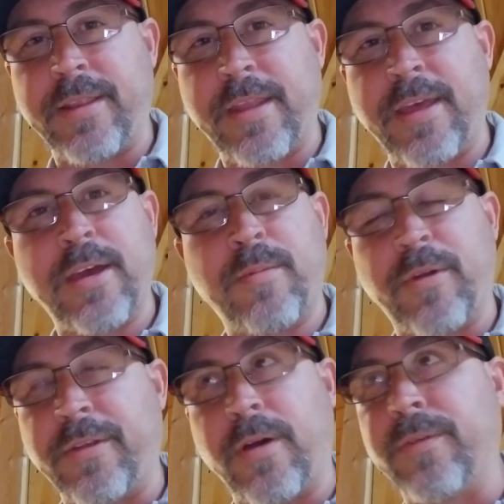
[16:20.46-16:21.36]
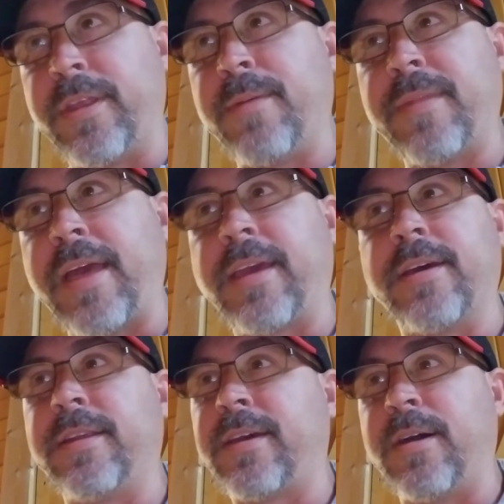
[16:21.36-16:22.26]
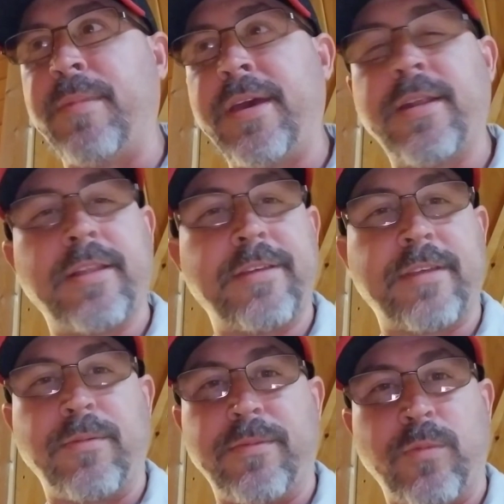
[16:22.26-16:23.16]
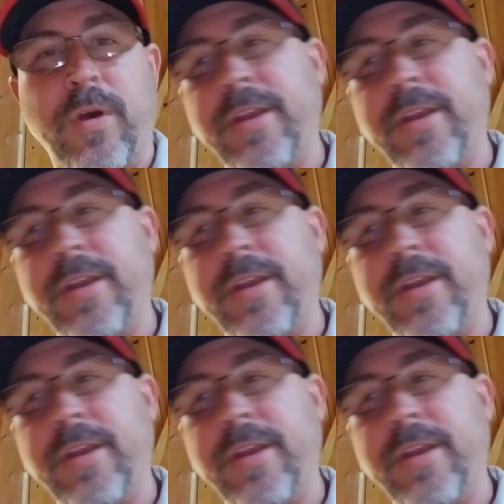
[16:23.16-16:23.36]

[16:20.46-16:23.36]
them or told them they couldn't come in unless they wasn't